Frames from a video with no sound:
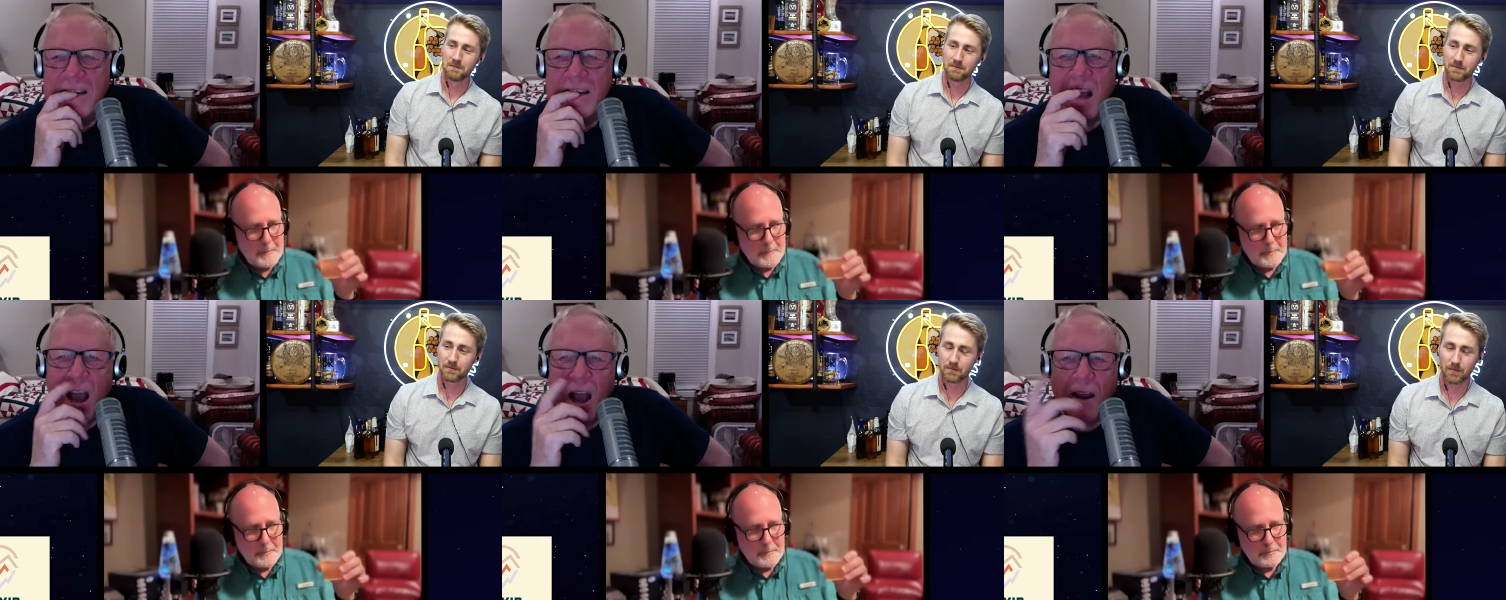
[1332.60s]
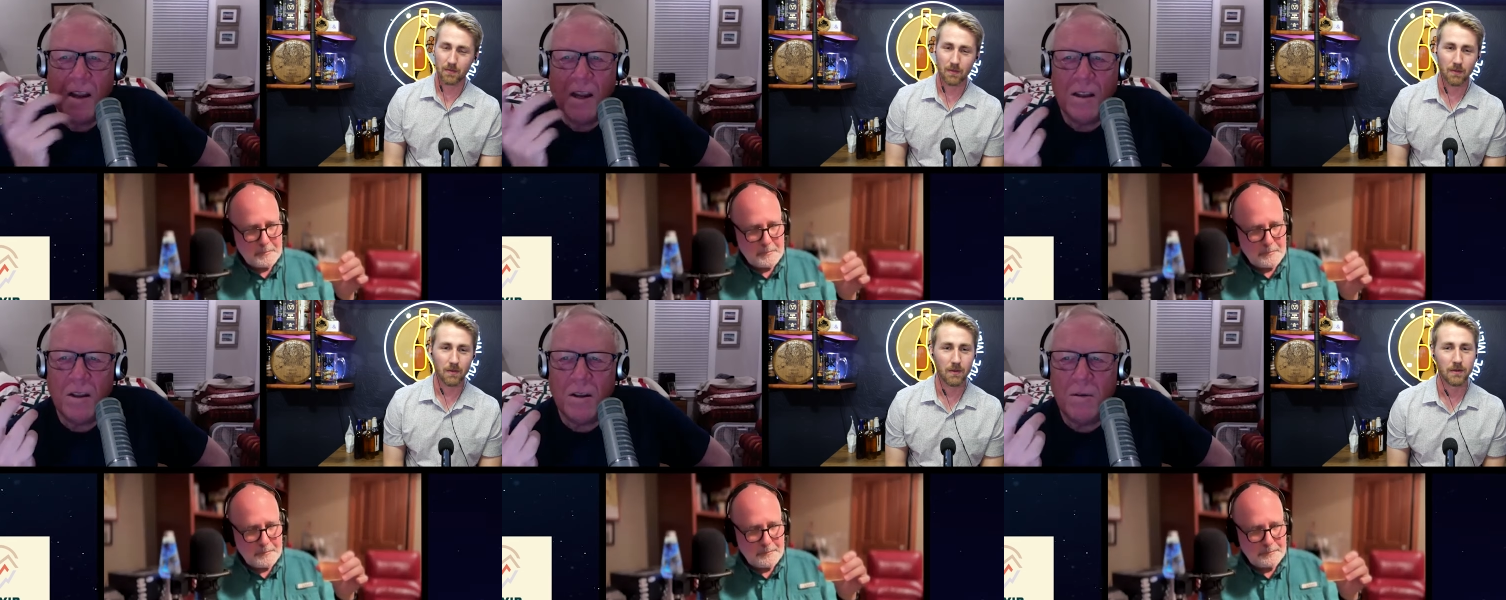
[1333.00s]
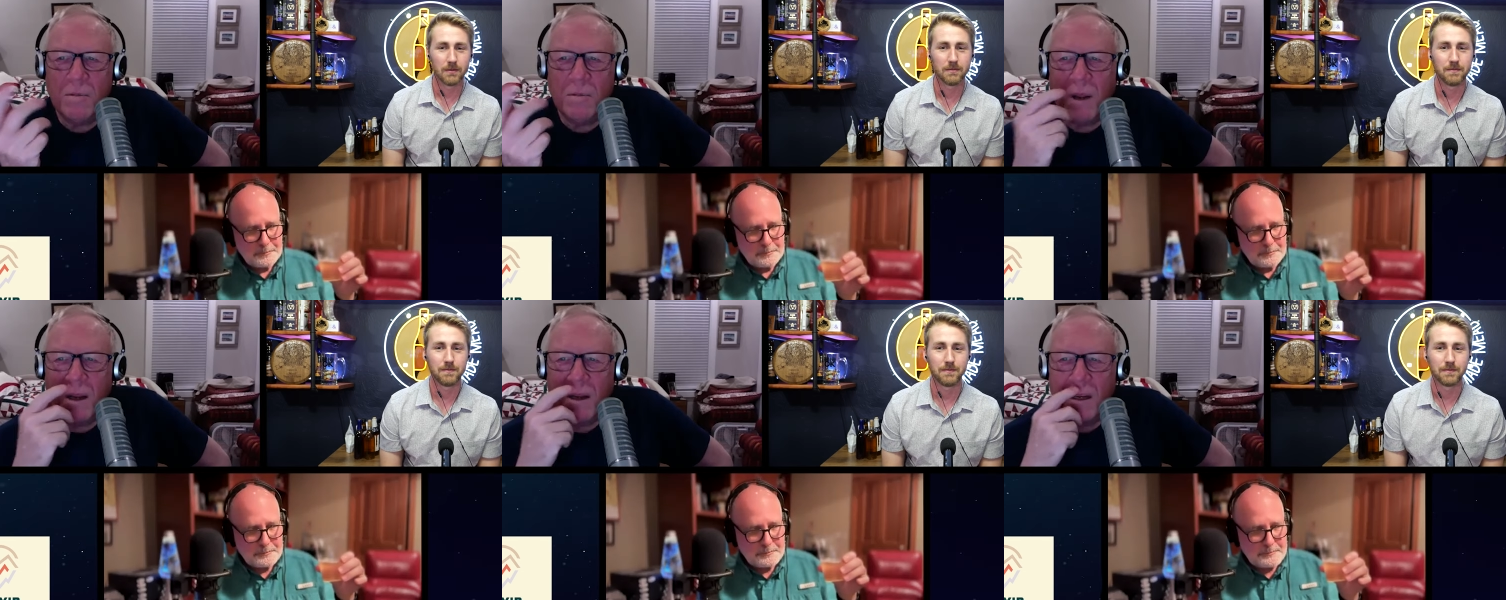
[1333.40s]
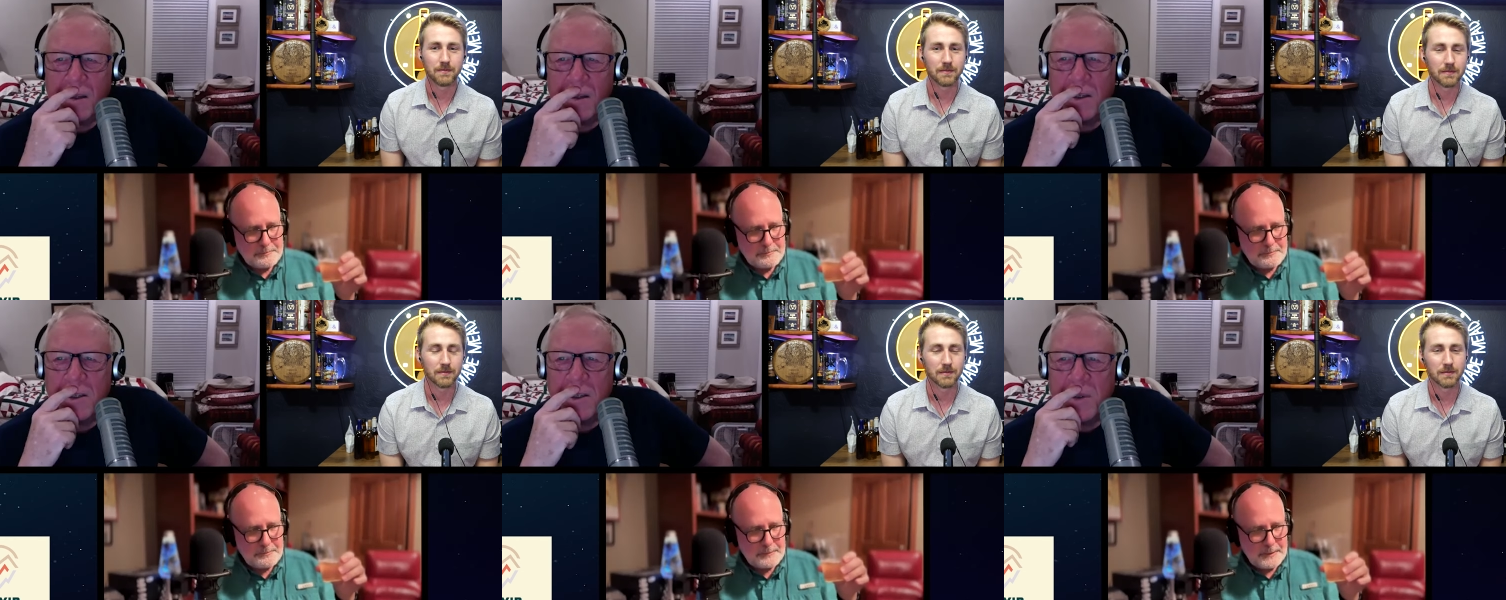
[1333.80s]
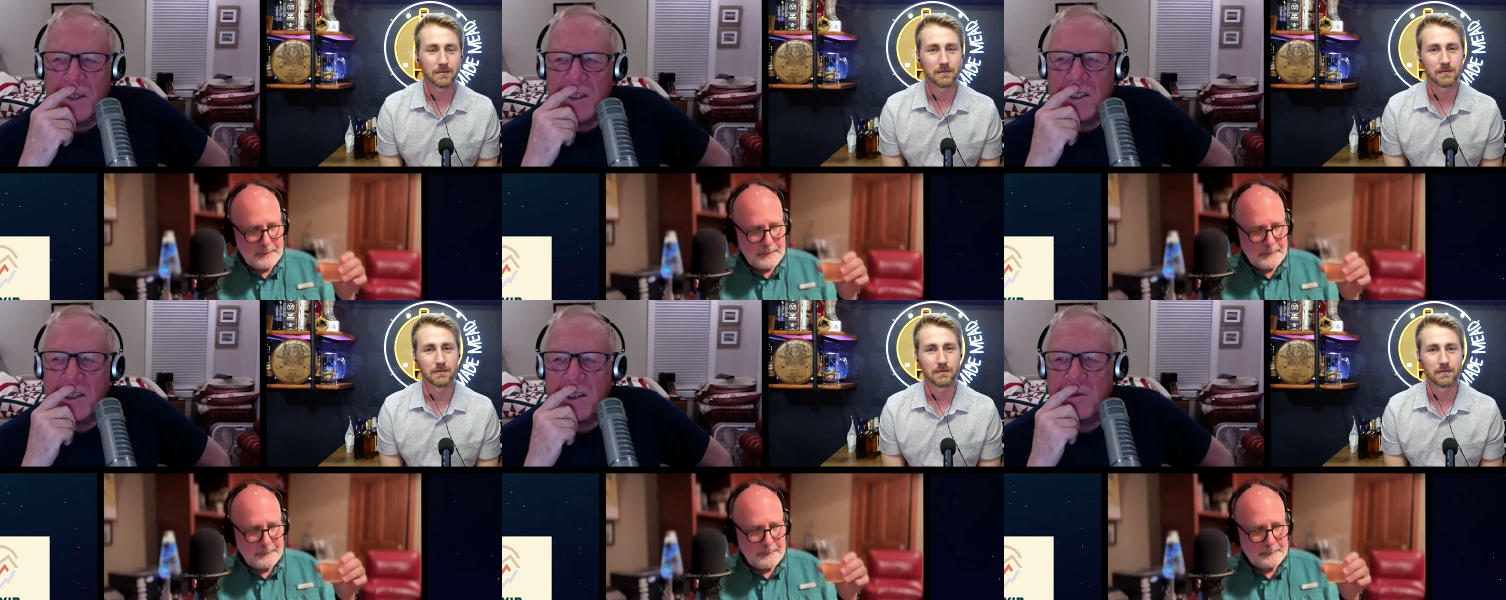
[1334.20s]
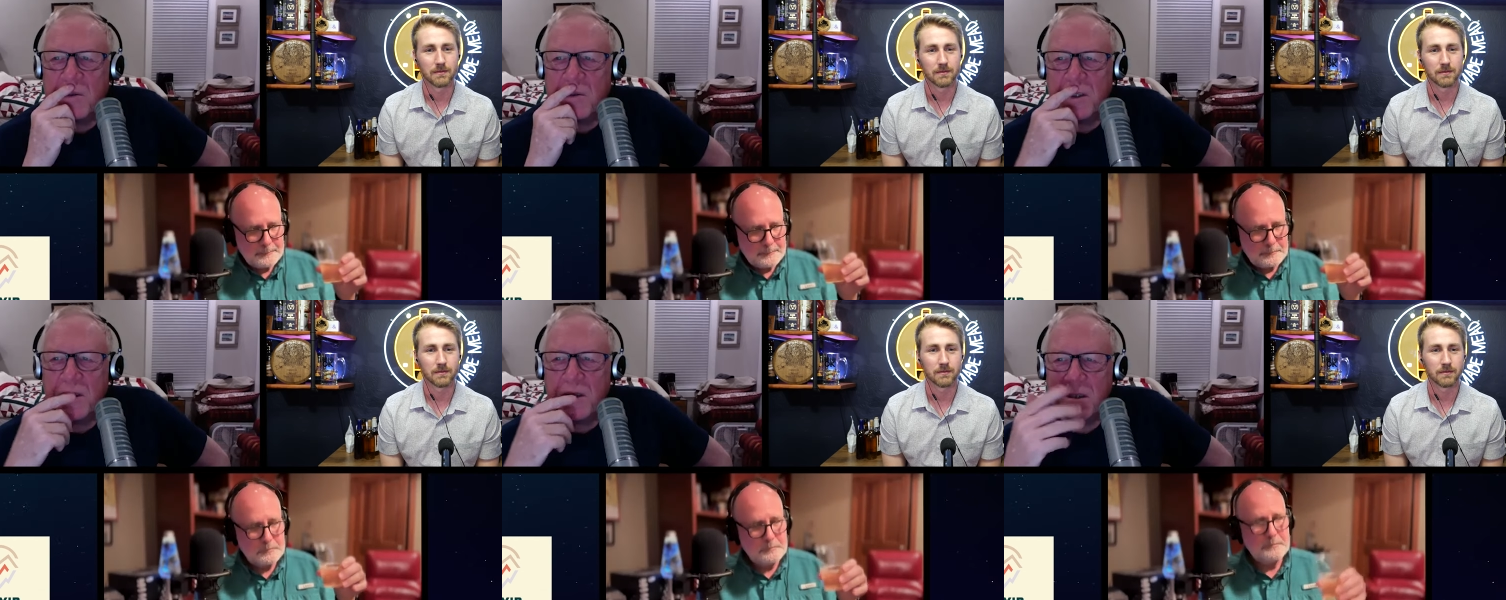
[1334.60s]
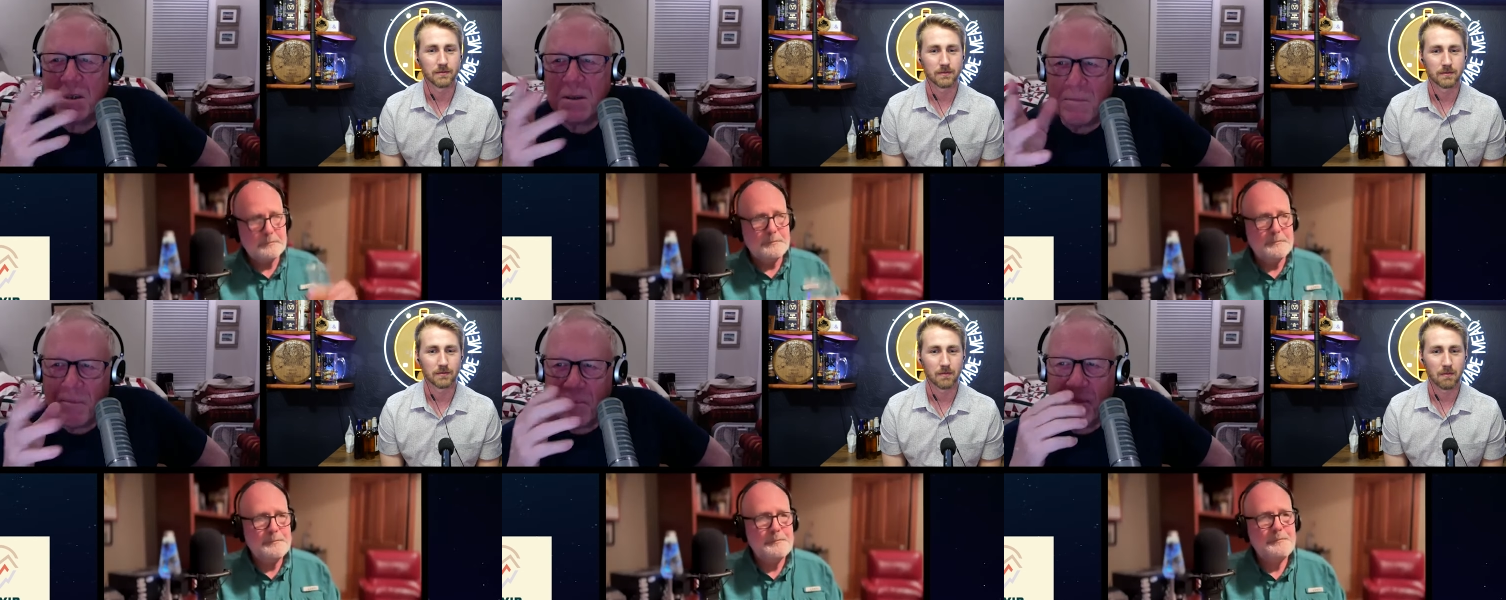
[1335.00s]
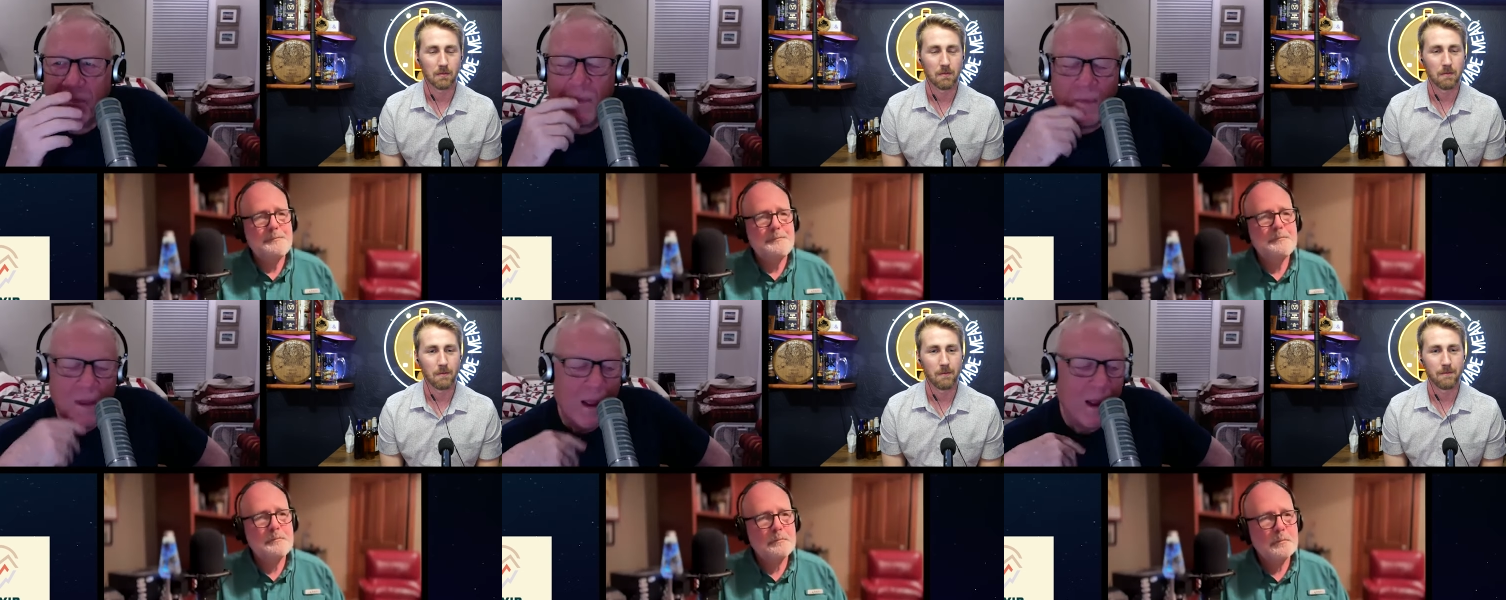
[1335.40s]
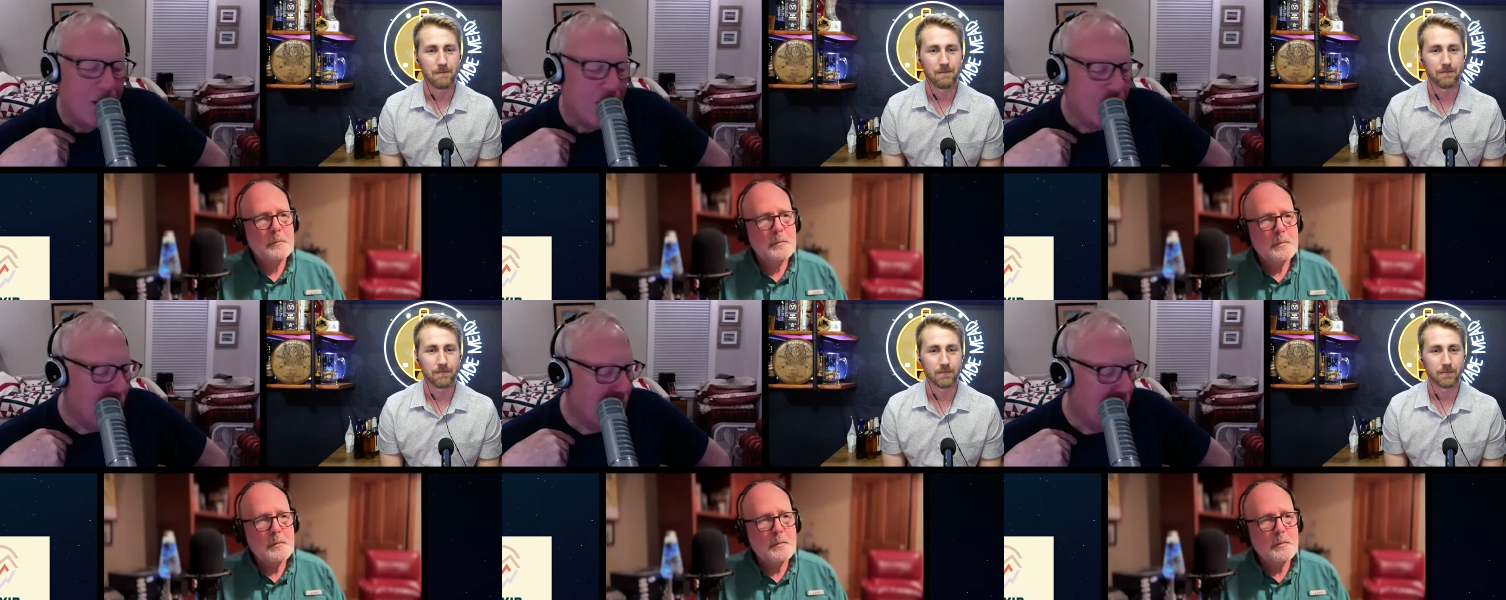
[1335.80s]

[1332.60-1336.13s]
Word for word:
Speaker 1: Yeah, I get the sweet citrus. I get